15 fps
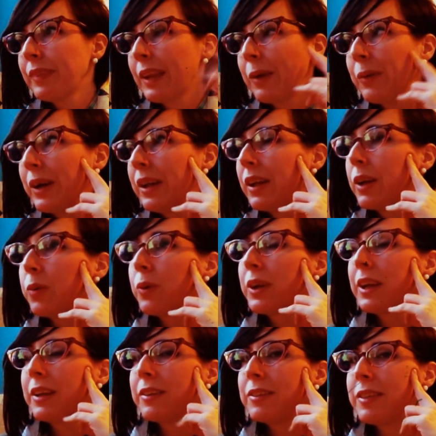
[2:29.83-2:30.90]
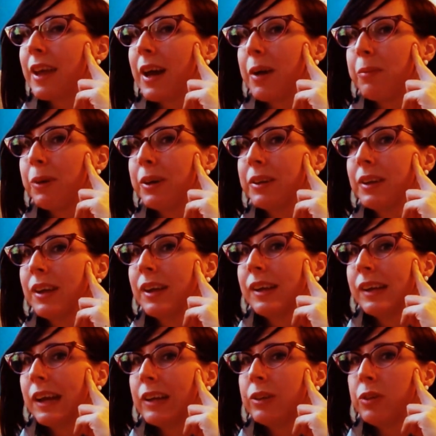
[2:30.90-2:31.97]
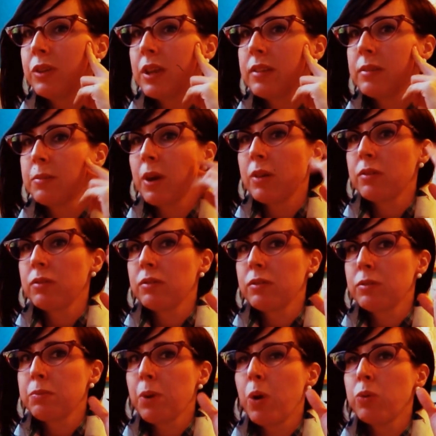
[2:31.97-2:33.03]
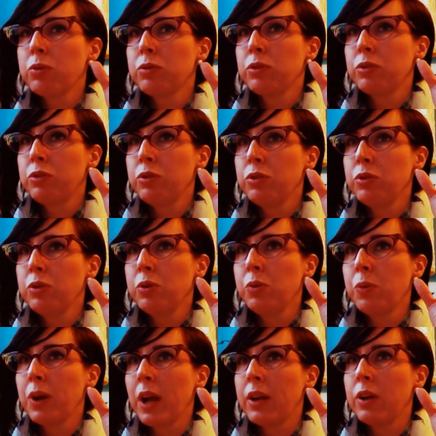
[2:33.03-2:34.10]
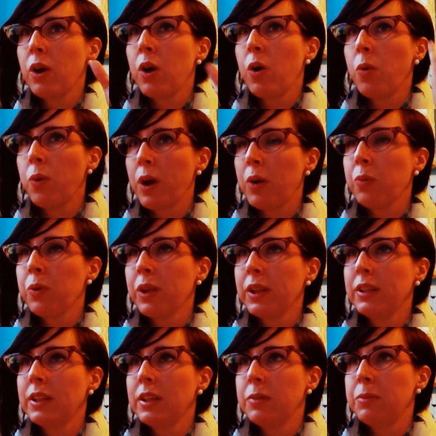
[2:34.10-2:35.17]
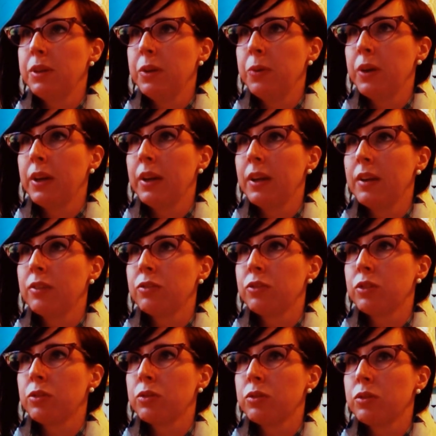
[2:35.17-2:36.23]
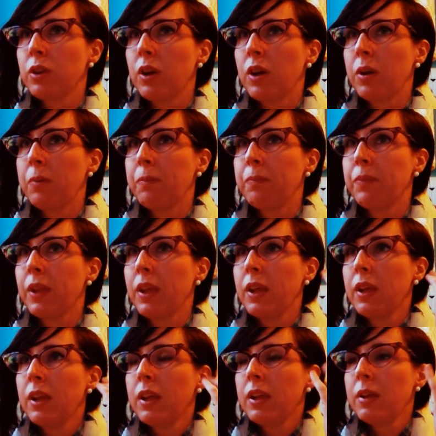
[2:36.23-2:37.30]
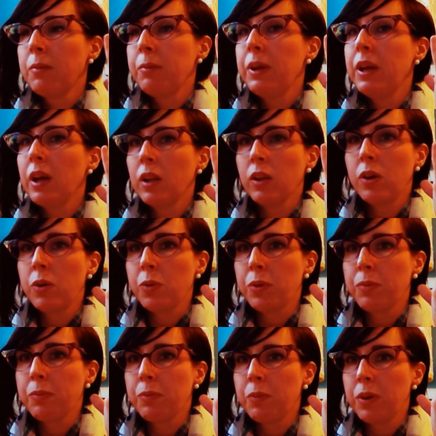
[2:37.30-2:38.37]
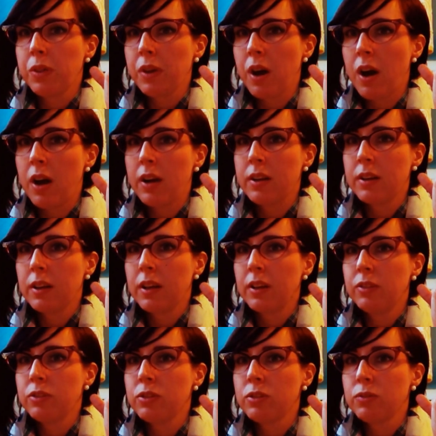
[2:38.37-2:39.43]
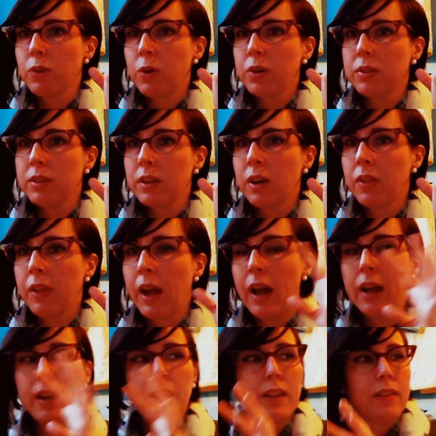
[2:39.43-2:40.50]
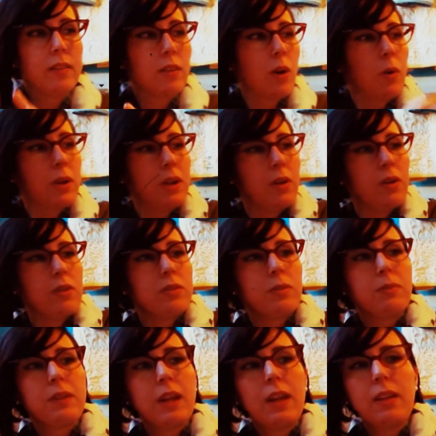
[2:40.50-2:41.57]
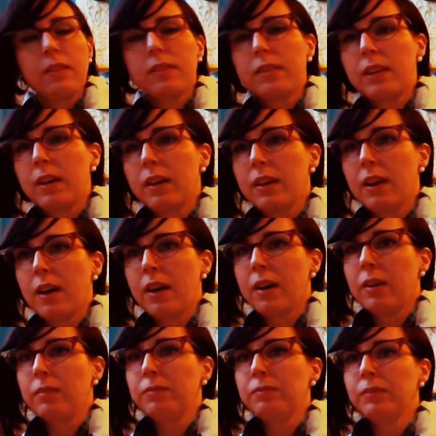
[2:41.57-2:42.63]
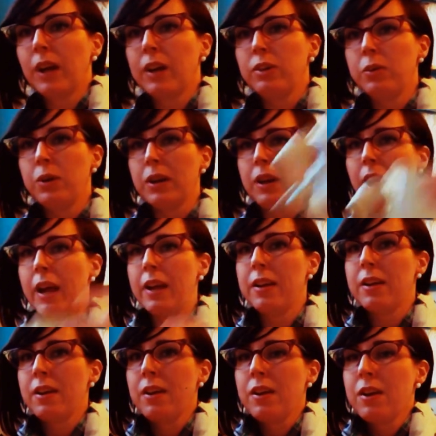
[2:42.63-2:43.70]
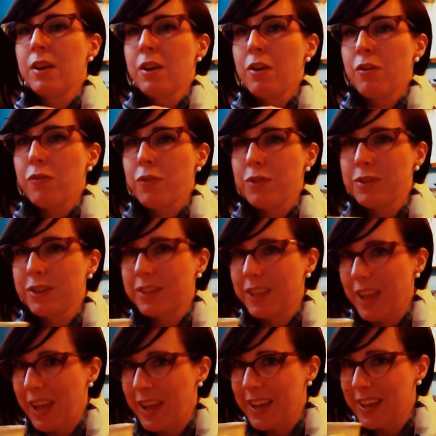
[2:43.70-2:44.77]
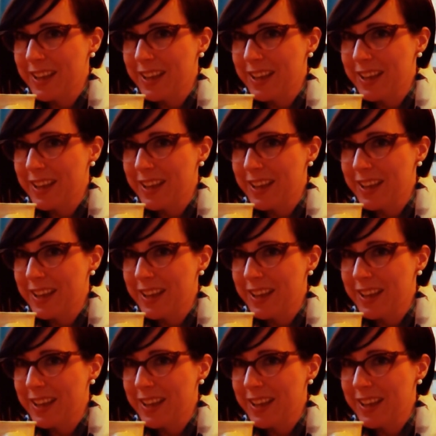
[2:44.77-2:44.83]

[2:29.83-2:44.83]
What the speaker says: well, I don't want to get into that, but I do things I'm not supposed to do when I know what I really need to be doing is just being alone with God and just focusing on that. And so here are some things that I do at night. First thing,